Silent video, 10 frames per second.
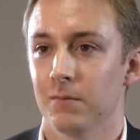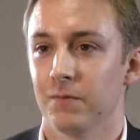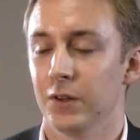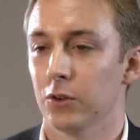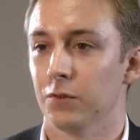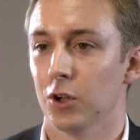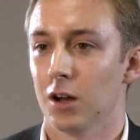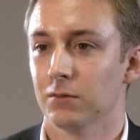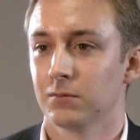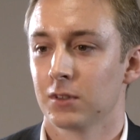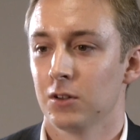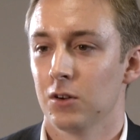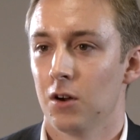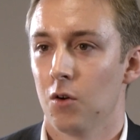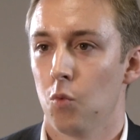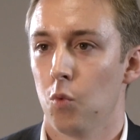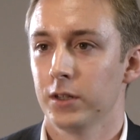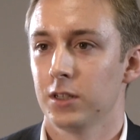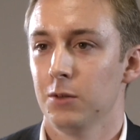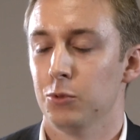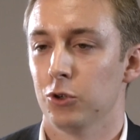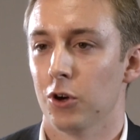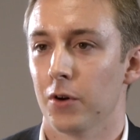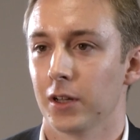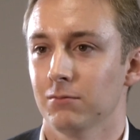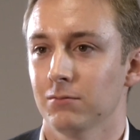field of law. What keeps you going?